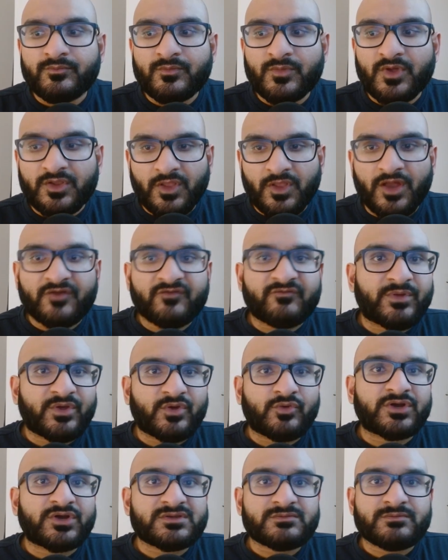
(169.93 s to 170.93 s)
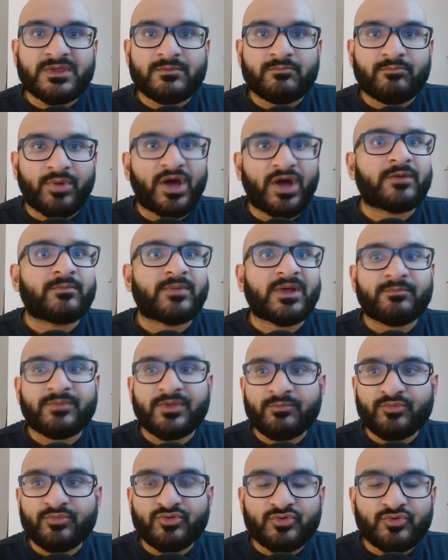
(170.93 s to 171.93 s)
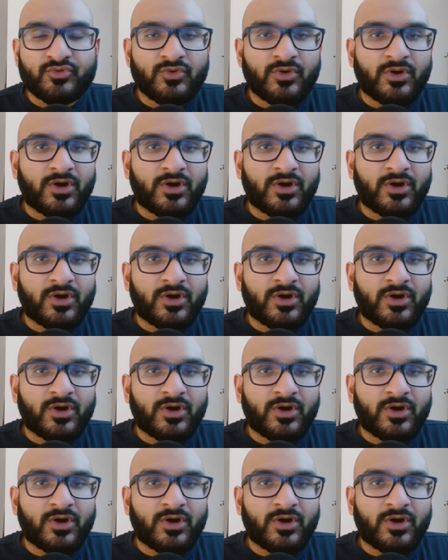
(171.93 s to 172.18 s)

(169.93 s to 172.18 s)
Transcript: A lot of Bitcoin is being bought by people who